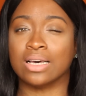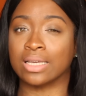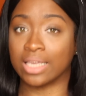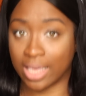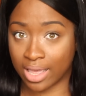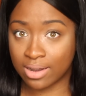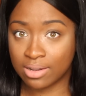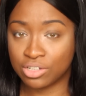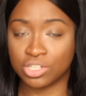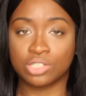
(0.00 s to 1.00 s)

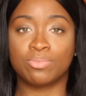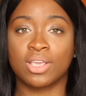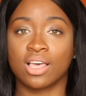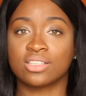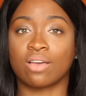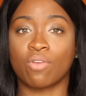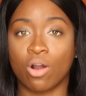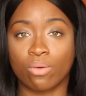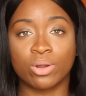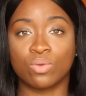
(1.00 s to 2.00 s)
again just because I've
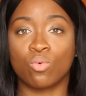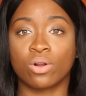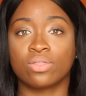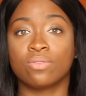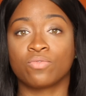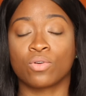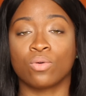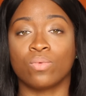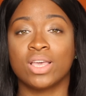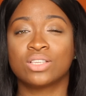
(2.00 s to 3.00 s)
already worn them for
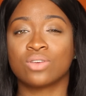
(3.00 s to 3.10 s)
a week,